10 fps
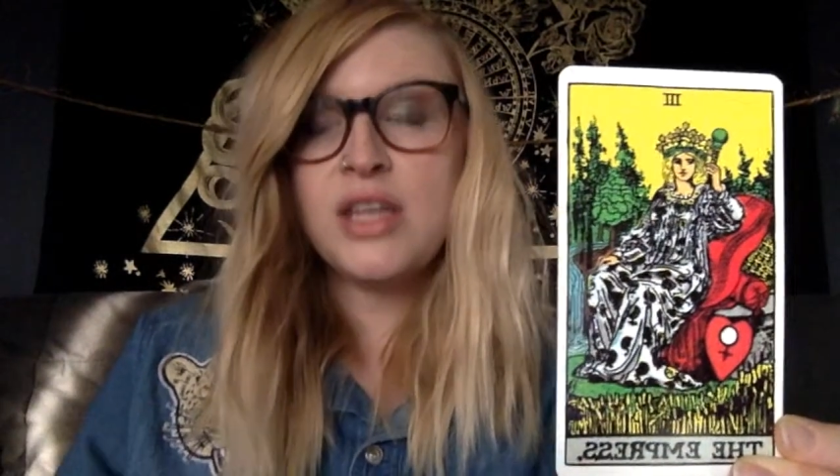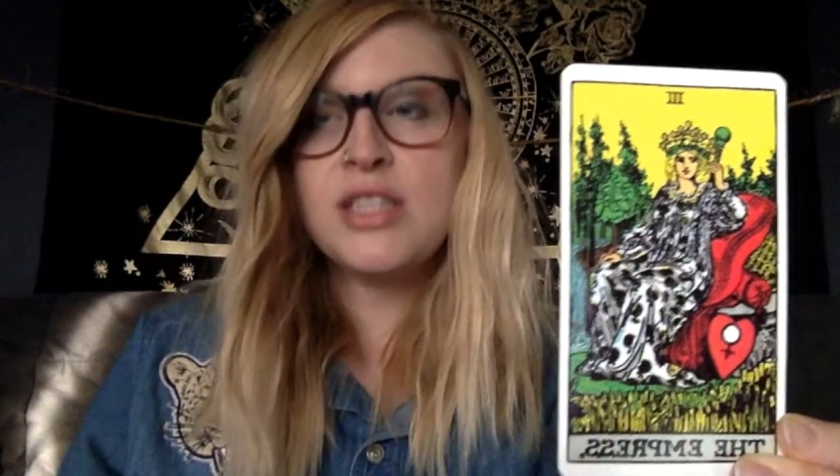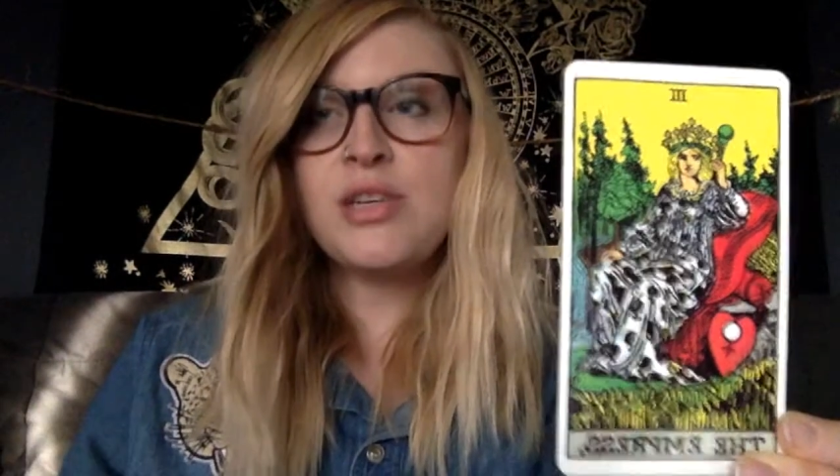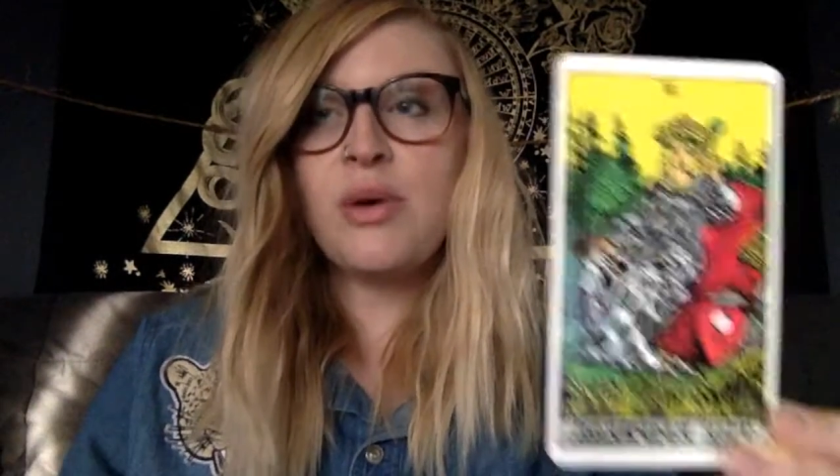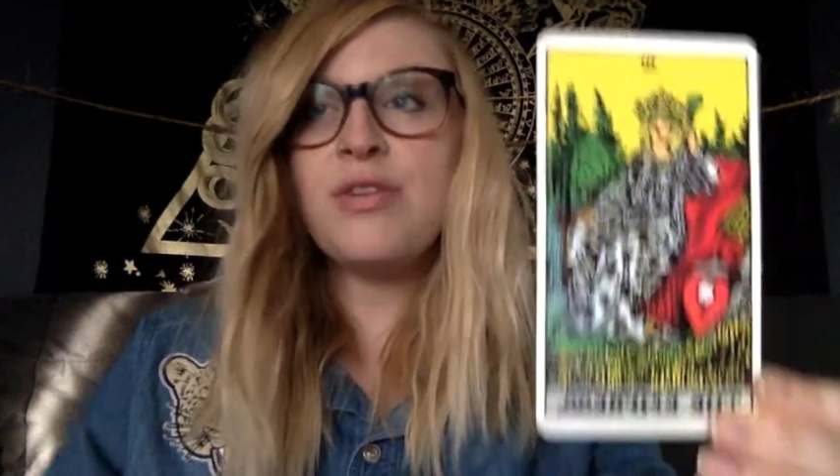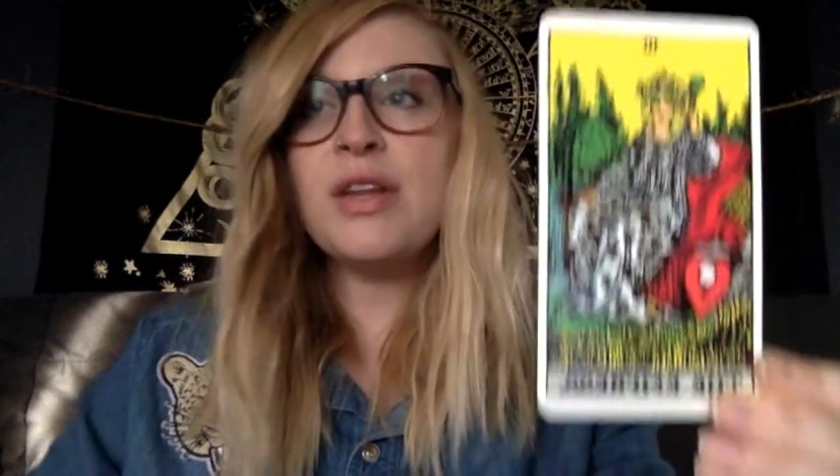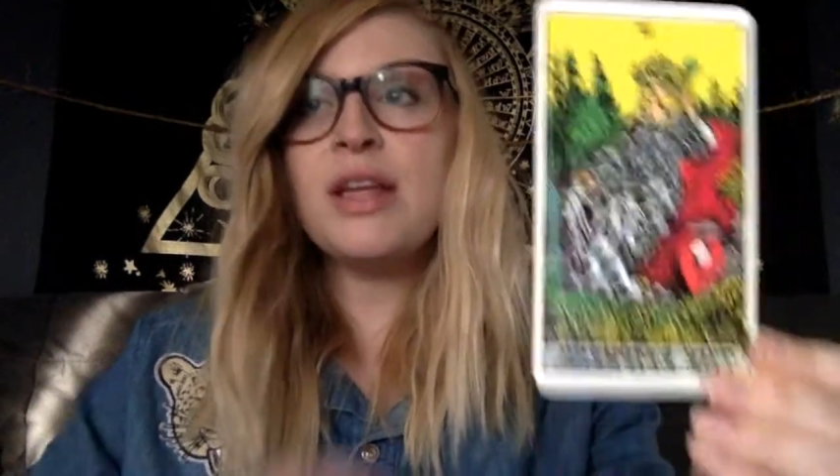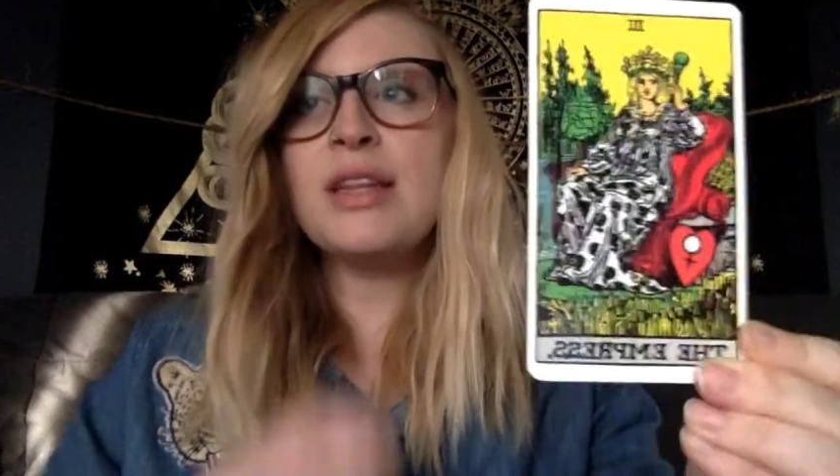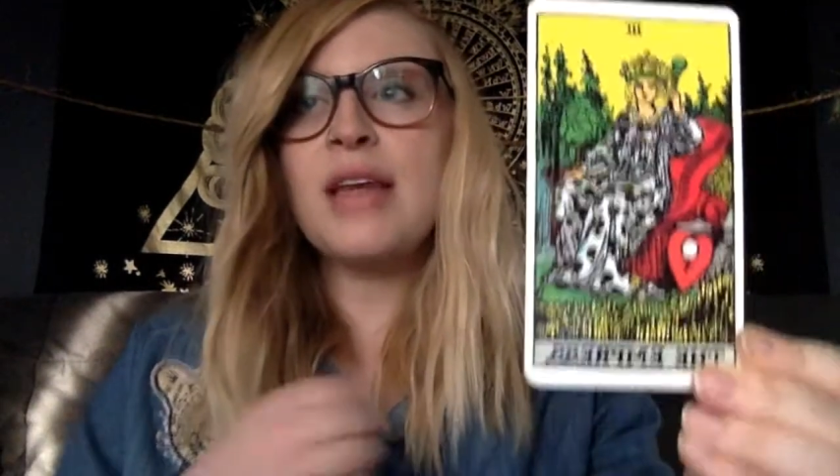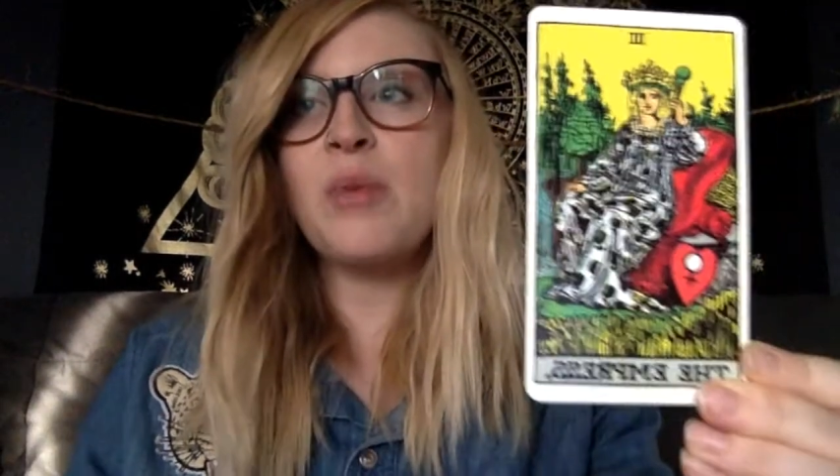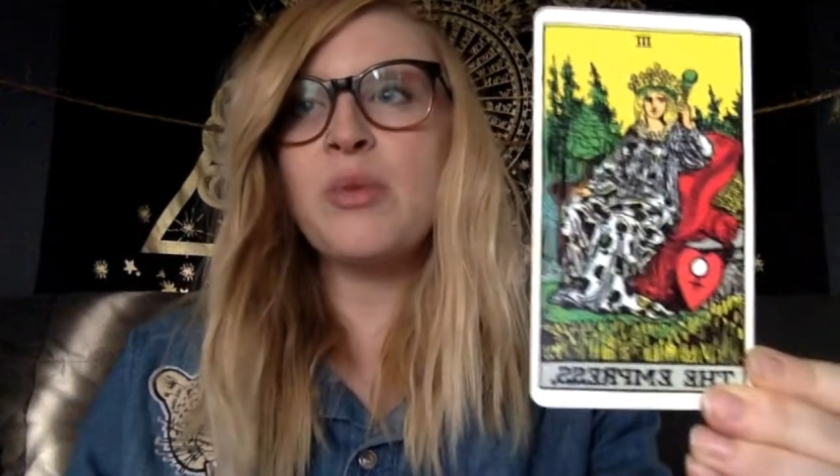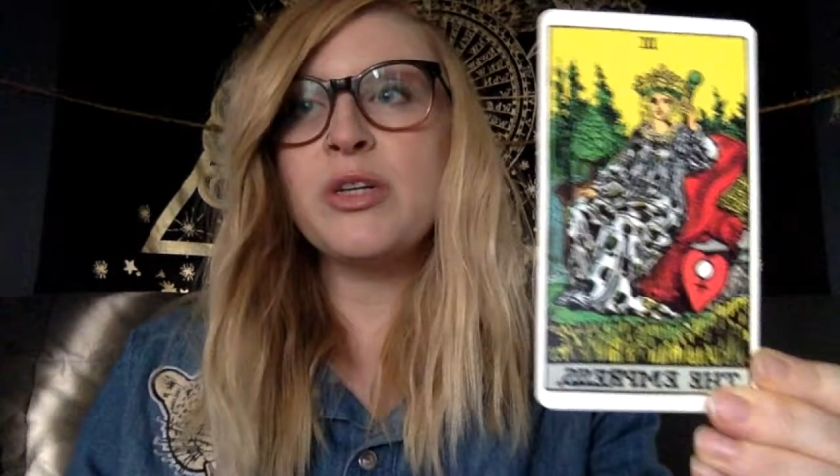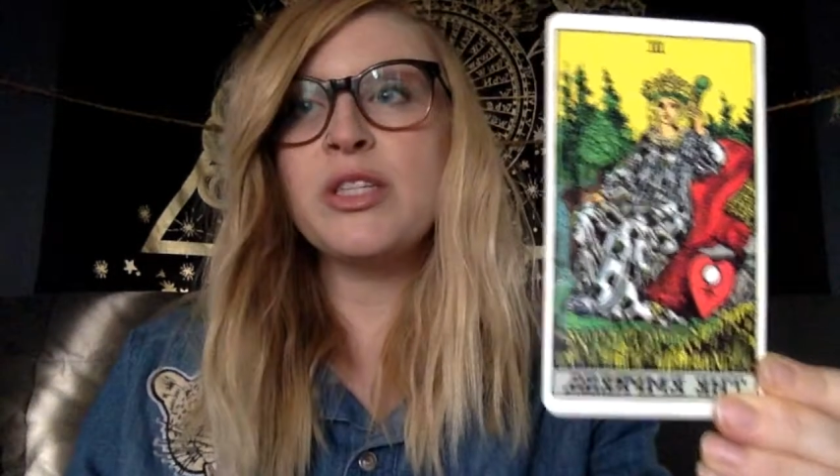So I feel like the Empress